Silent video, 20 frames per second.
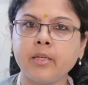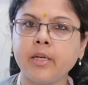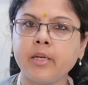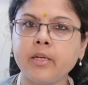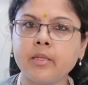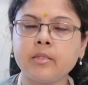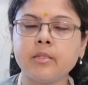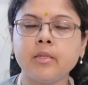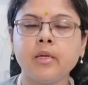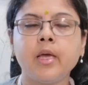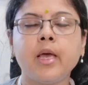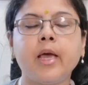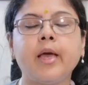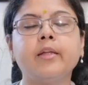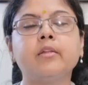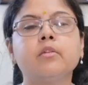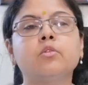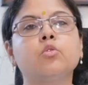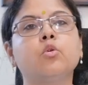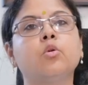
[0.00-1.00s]
days,
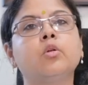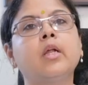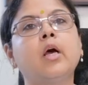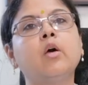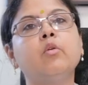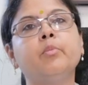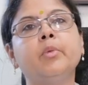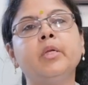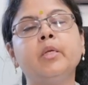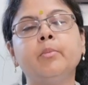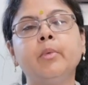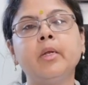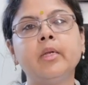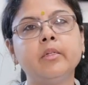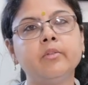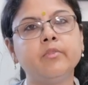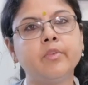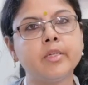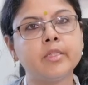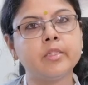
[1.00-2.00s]
and so now minimal
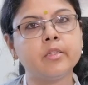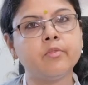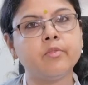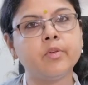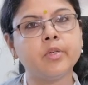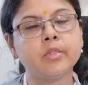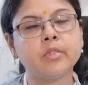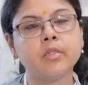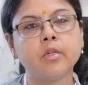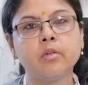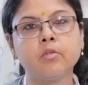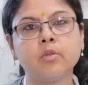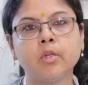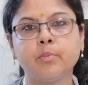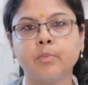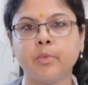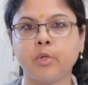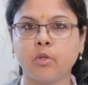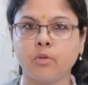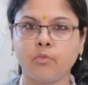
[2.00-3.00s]
invasive is the
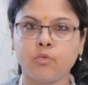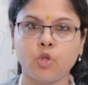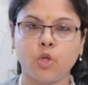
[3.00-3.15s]
treatment of